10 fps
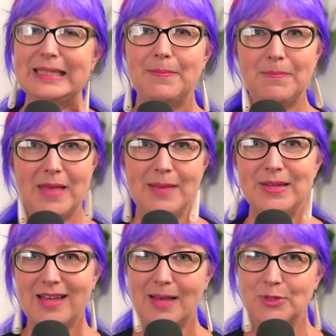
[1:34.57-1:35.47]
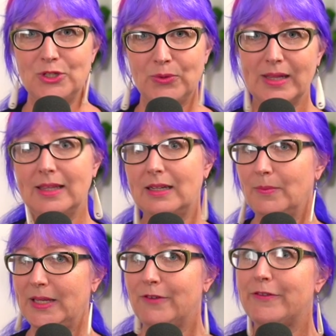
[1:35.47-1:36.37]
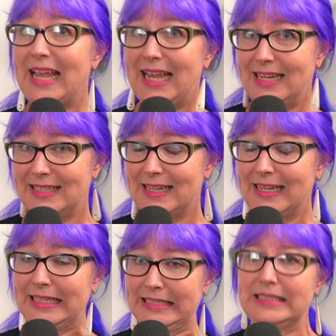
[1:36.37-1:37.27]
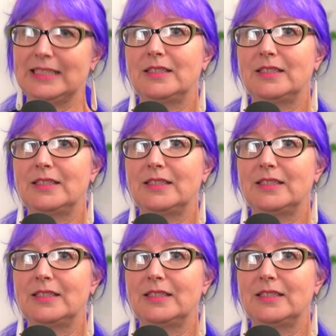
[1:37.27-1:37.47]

maybe time to do a little bit of editing.